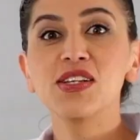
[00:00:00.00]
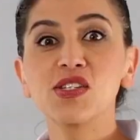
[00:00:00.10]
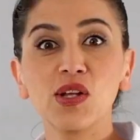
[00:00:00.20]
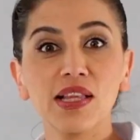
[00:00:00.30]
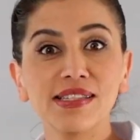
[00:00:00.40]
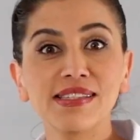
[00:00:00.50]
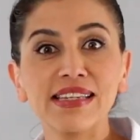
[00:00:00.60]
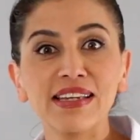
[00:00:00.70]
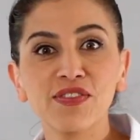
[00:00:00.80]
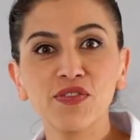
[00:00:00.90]
So let's
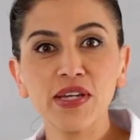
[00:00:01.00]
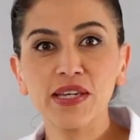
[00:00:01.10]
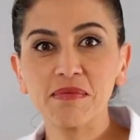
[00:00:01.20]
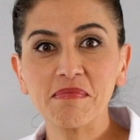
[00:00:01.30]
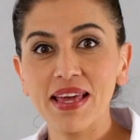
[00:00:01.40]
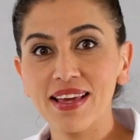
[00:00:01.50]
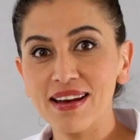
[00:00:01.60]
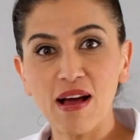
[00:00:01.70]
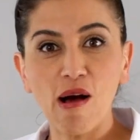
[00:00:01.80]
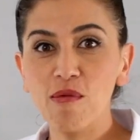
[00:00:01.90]
see if we can make
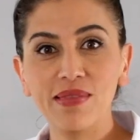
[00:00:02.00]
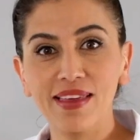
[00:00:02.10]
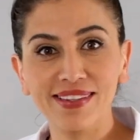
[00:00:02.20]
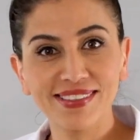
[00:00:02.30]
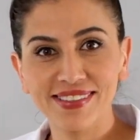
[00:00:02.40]
an omelet.